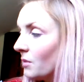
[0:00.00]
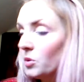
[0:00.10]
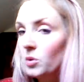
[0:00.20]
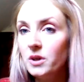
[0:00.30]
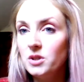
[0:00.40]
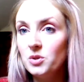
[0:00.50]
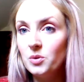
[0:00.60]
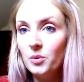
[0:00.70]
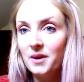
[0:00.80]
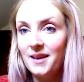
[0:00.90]
Not quite
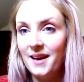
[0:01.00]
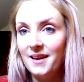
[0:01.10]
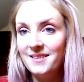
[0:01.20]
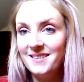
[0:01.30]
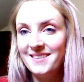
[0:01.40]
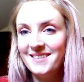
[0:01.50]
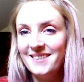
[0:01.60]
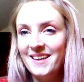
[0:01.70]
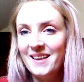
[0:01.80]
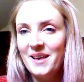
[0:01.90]
sure what yet.
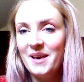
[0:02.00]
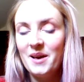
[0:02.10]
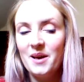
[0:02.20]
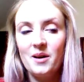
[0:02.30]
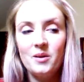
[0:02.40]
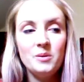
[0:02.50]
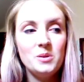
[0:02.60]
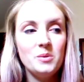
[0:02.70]
I ought